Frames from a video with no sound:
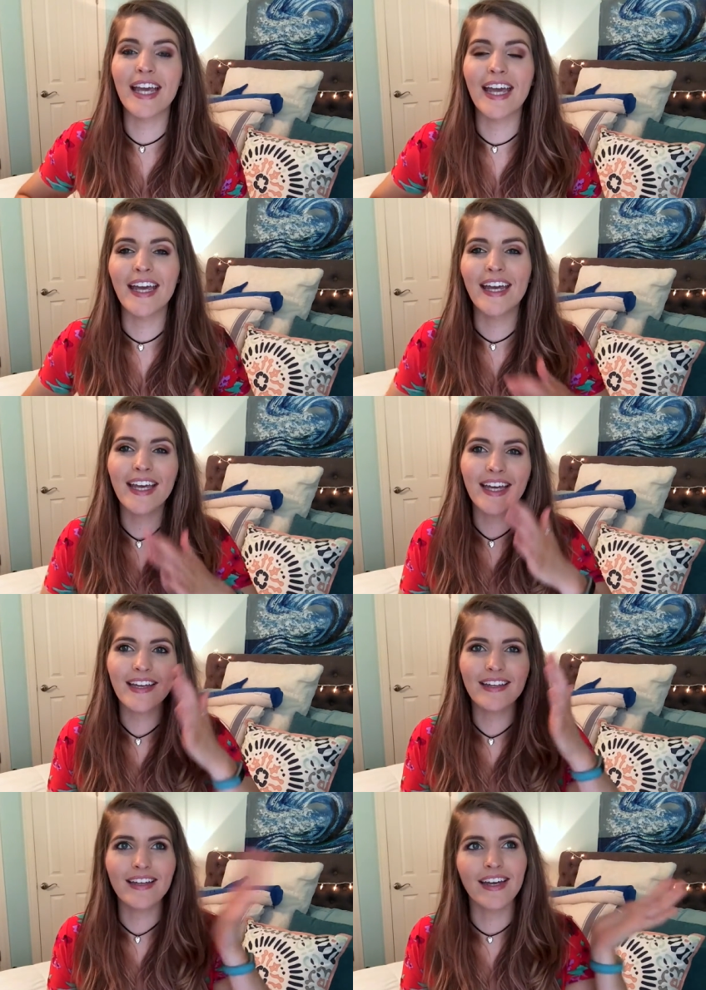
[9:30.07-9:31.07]
a
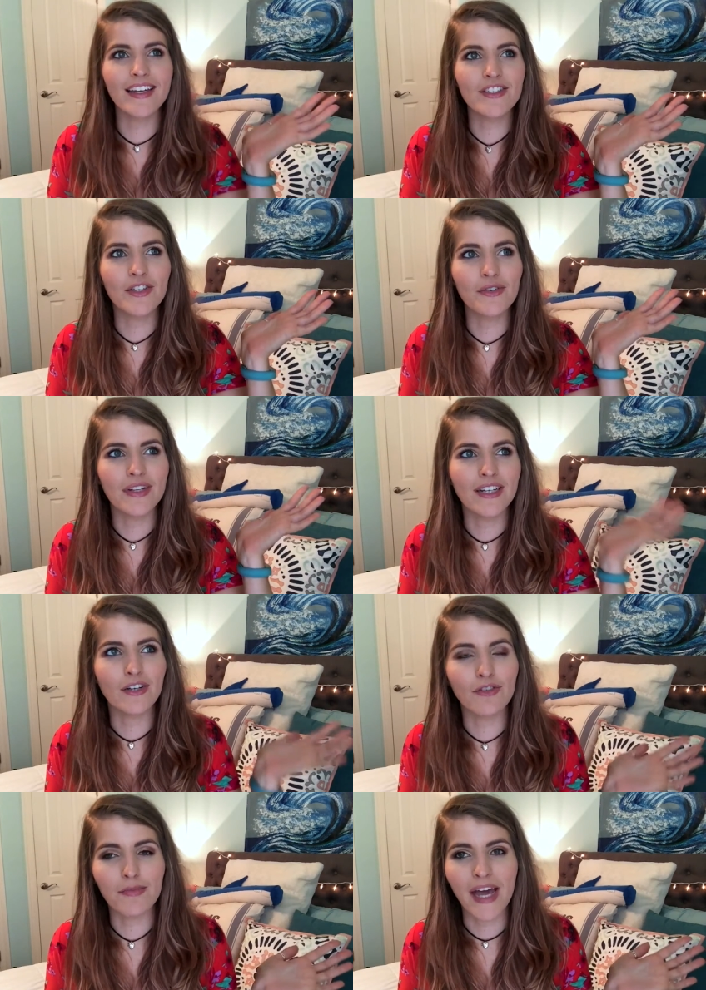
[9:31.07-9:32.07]
cut to an
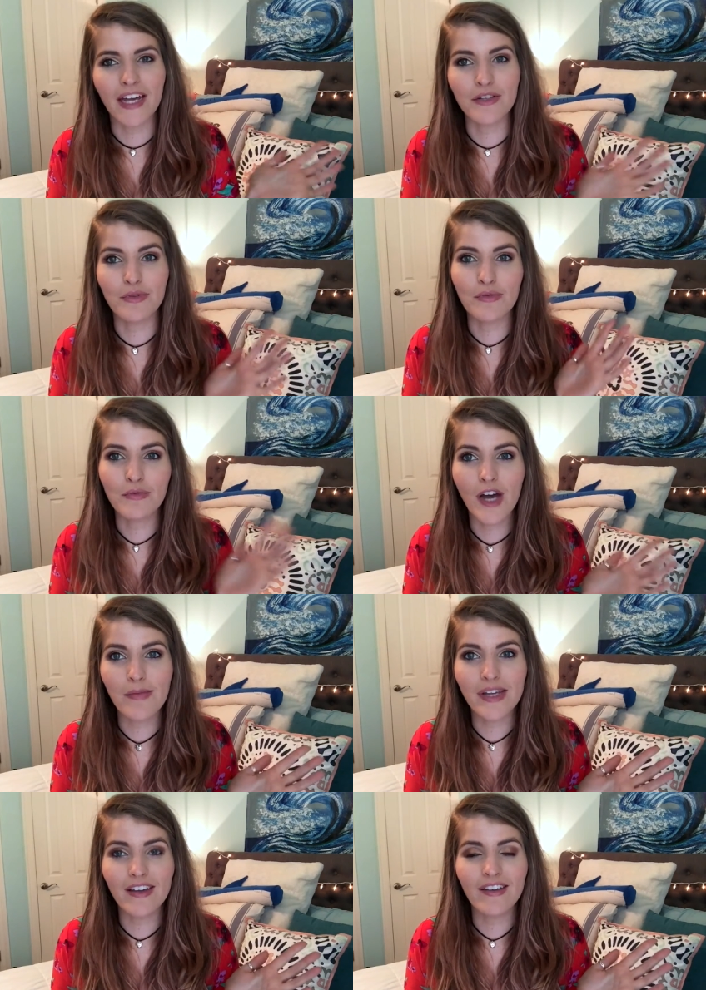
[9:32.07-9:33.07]
interview package with
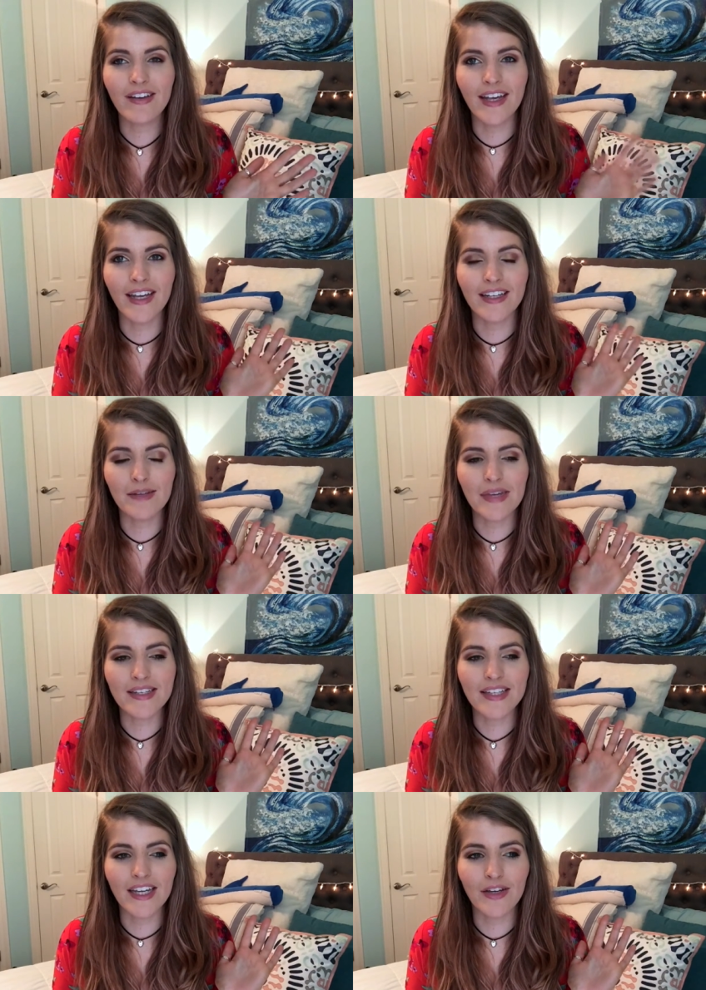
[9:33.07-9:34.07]
Robbie, and he
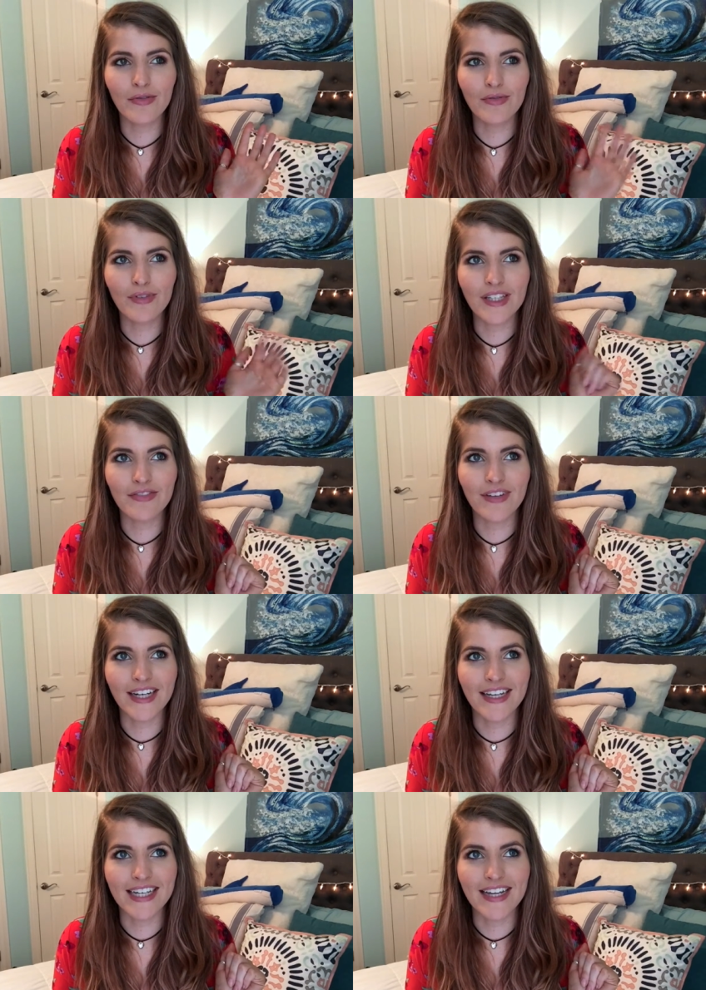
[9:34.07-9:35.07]
makes a really
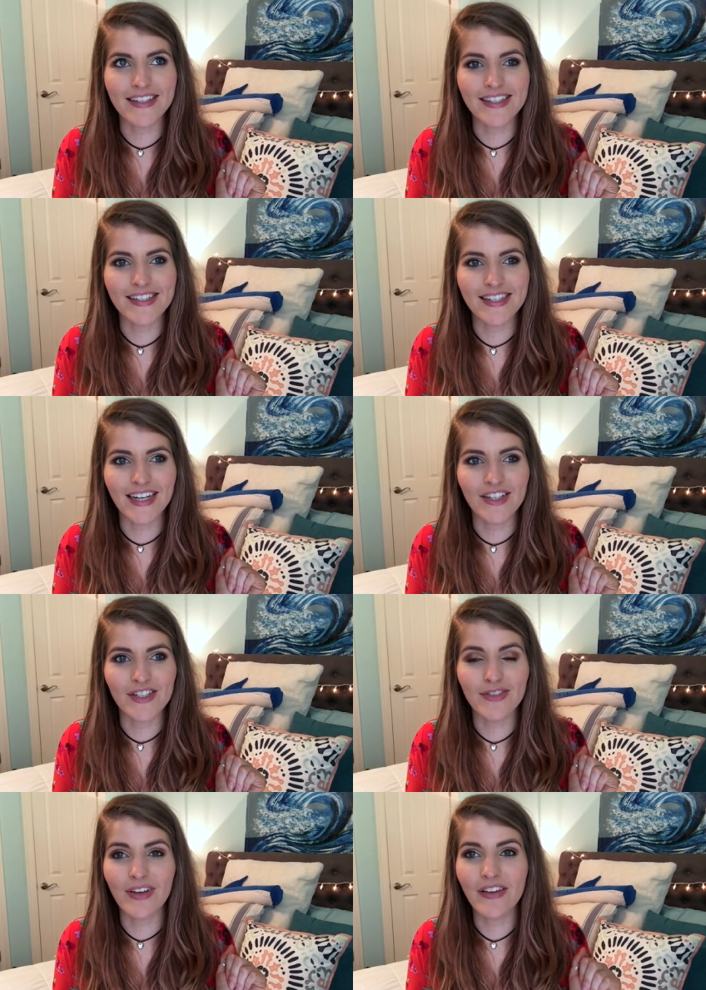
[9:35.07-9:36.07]
funny analysis that I
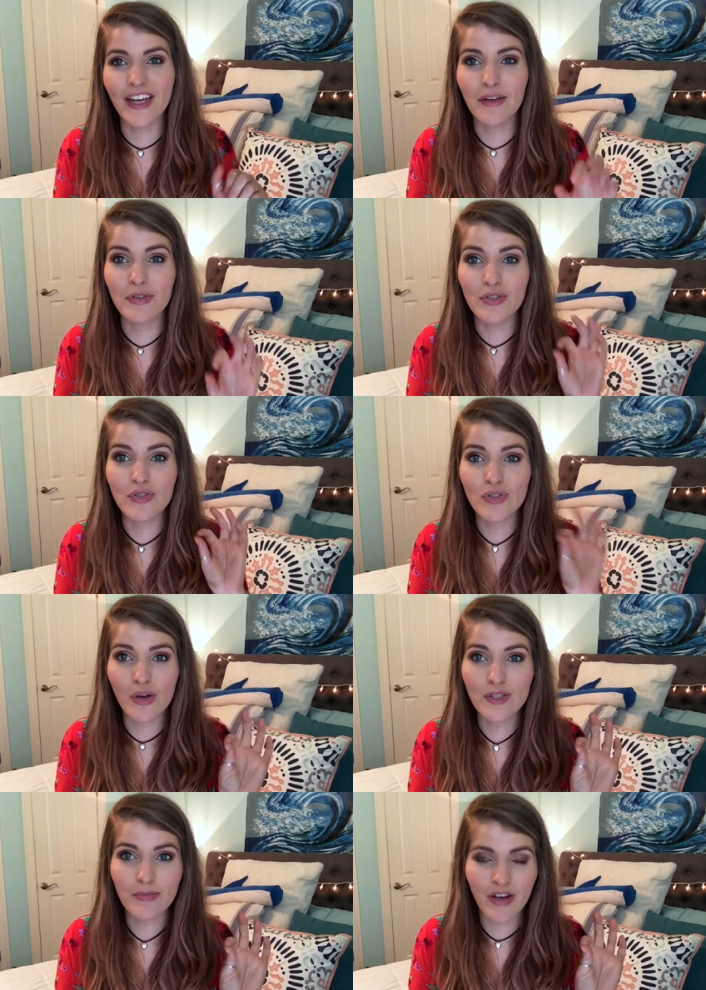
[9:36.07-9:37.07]
just felt like was
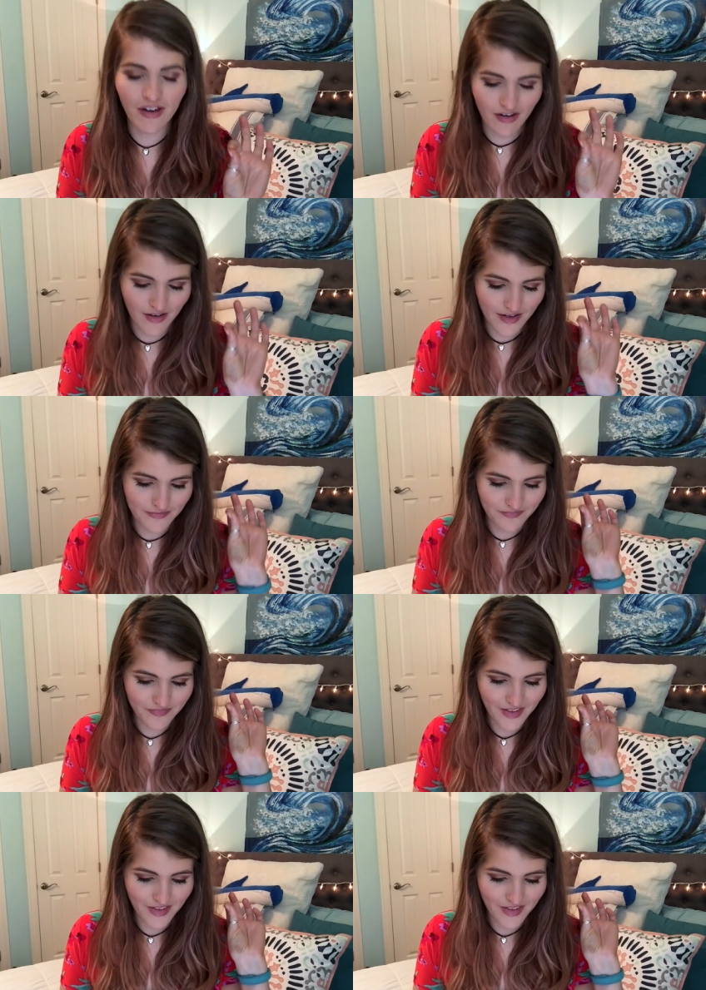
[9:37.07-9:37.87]
so spot on.